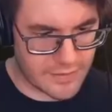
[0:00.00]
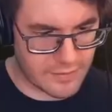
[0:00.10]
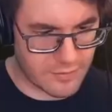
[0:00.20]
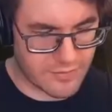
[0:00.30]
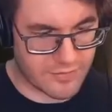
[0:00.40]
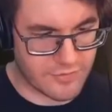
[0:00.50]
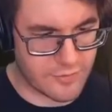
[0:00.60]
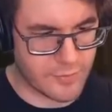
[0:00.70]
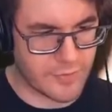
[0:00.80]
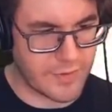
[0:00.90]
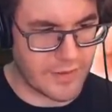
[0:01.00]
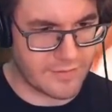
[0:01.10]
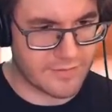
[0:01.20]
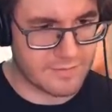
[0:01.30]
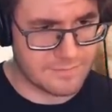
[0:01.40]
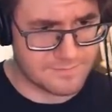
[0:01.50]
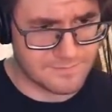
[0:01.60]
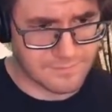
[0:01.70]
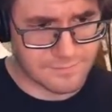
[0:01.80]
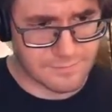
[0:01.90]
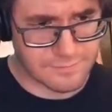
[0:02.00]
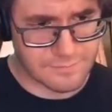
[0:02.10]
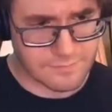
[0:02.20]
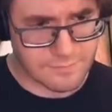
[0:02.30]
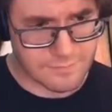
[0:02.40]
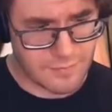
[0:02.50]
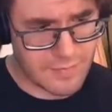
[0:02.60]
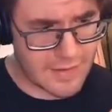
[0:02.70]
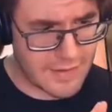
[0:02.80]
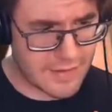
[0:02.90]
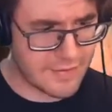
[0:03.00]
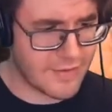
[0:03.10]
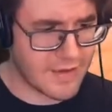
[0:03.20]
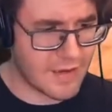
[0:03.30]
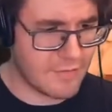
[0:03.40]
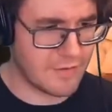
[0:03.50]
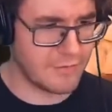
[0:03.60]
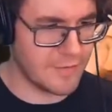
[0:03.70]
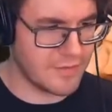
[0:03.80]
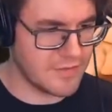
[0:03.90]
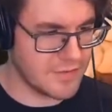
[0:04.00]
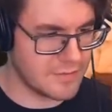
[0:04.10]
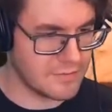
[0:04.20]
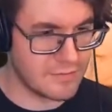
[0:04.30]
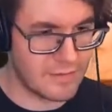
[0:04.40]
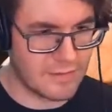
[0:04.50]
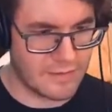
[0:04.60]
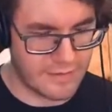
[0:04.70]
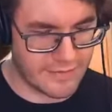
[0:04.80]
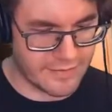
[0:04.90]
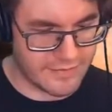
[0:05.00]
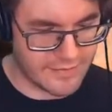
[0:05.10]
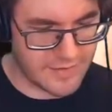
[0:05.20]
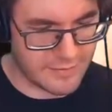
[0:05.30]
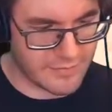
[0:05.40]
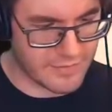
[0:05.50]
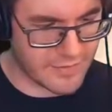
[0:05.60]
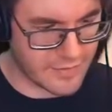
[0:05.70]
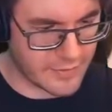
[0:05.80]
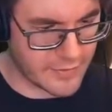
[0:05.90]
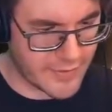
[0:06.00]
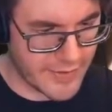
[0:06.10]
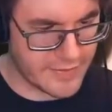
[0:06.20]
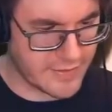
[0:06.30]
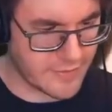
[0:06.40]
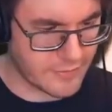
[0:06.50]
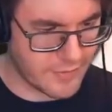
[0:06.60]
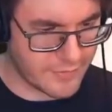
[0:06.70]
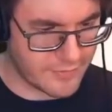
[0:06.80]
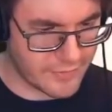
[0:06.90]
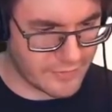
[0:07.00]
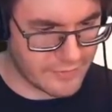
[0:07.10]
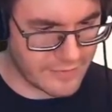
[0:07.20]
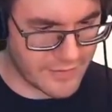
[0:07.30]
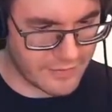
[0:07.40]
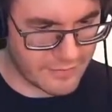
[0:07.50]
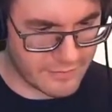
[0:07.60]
looks super nice, and I think I want to run 2. It seems like a good idea to run 2 in